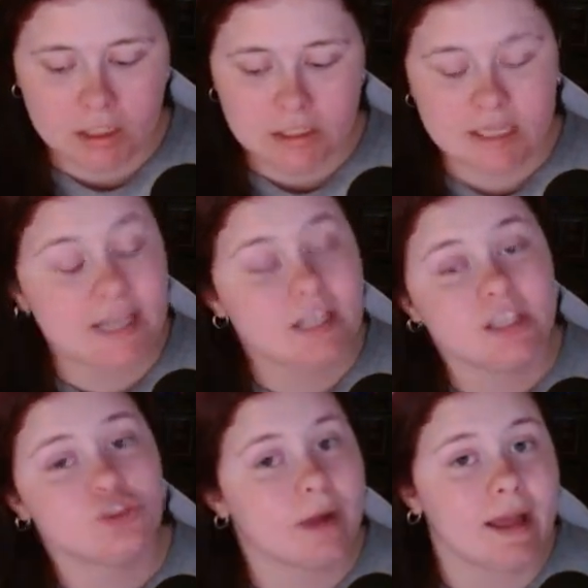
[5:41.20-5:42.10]
take the
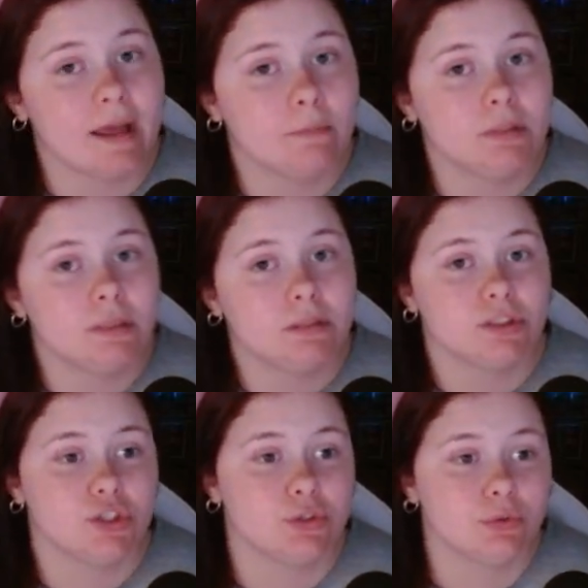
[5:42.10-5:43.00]
tram
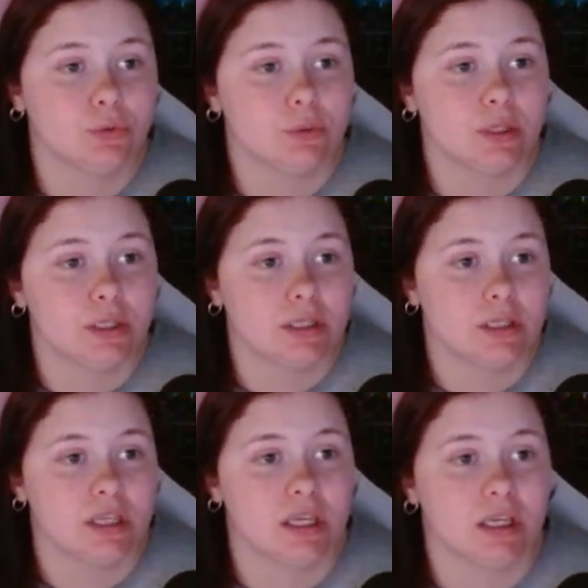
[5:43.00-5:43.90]
to
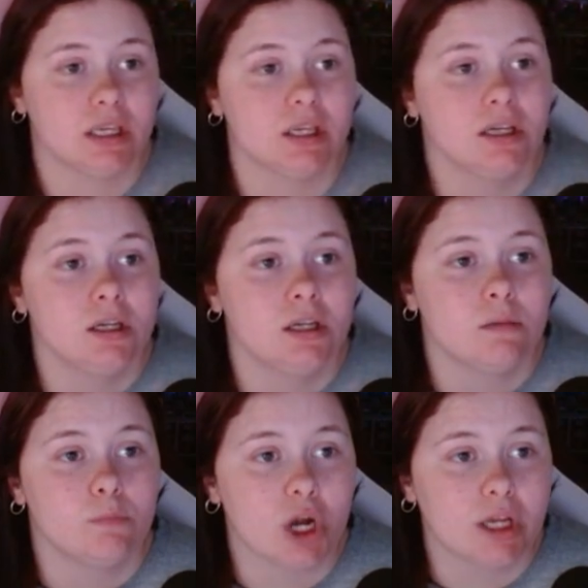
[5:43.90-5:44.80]
the
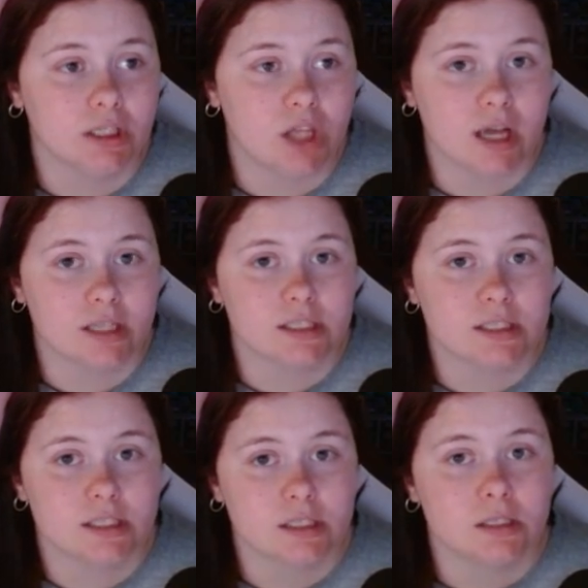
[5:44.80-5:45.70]
parking
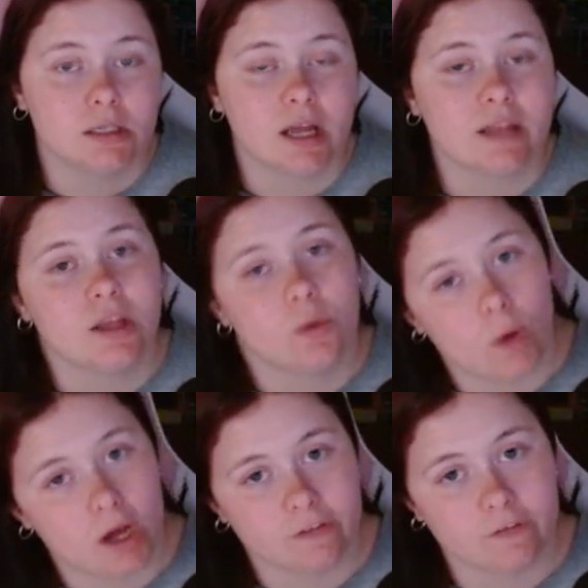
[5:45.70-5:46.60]
lots and then
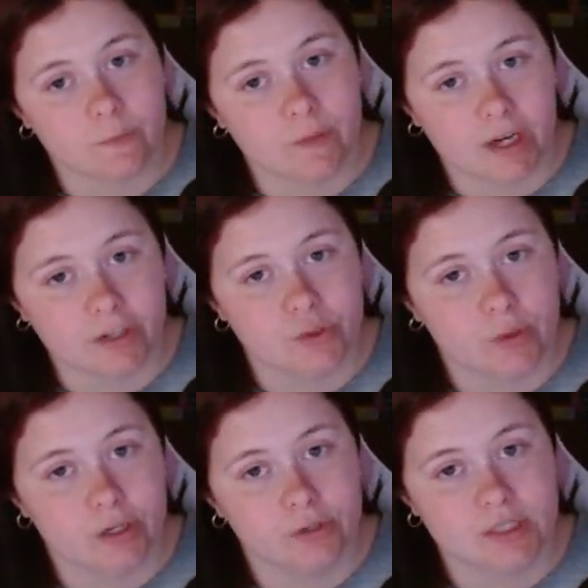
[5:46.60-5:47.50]
walk from there to
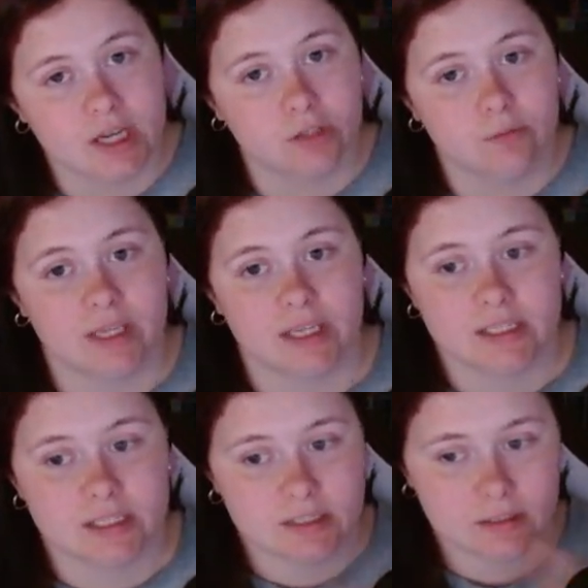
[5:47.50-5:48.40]
our hotel?
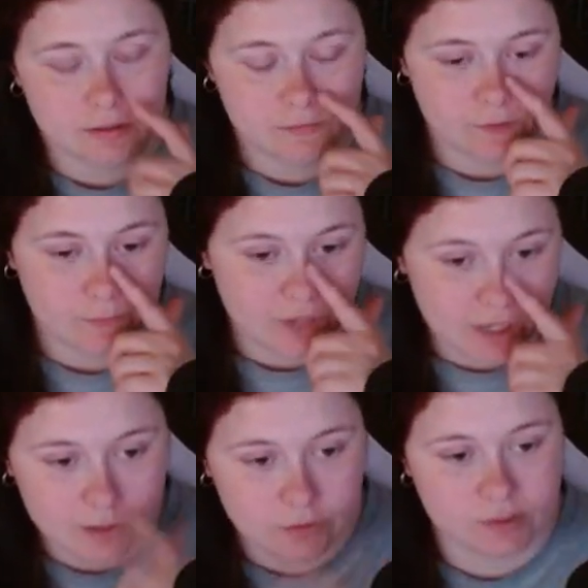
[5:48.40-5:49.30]
Because from
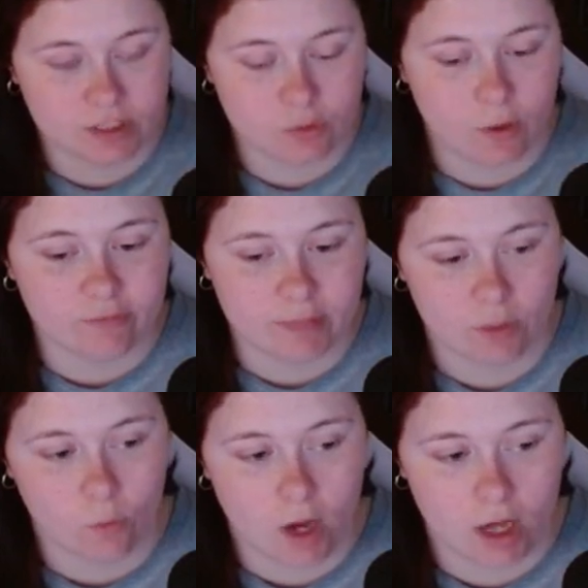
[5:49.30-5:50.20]
there it was a
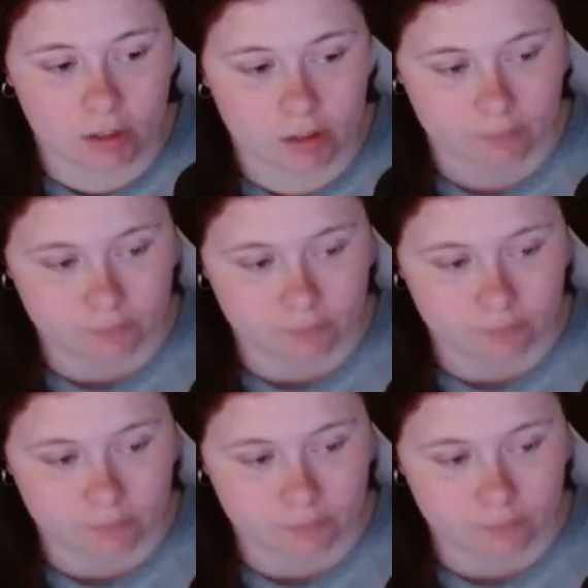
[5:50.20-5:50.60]
12-minute walk.